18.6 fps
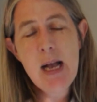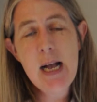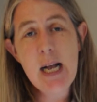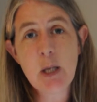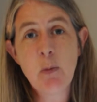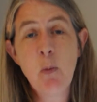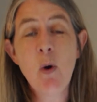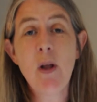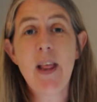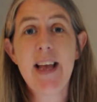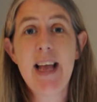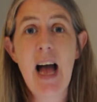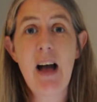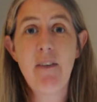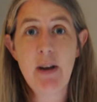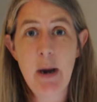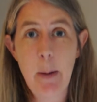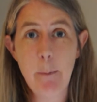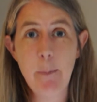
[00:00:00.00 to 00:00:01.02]
It's more like
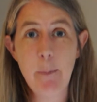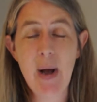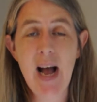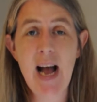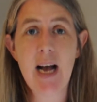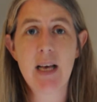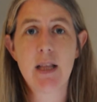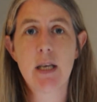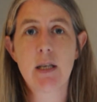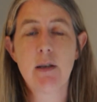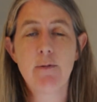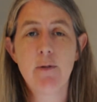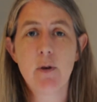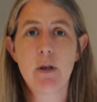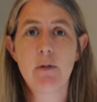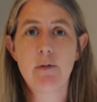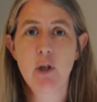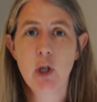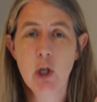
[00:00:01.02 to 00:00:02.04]
having a bath that's
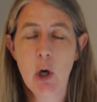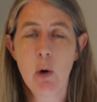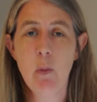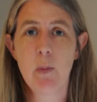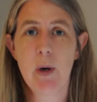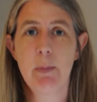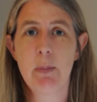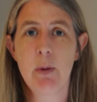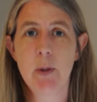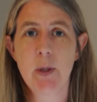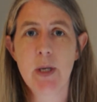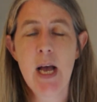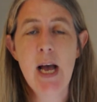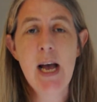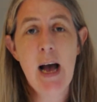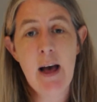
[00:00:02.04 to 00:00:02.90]
full of soap bubbles,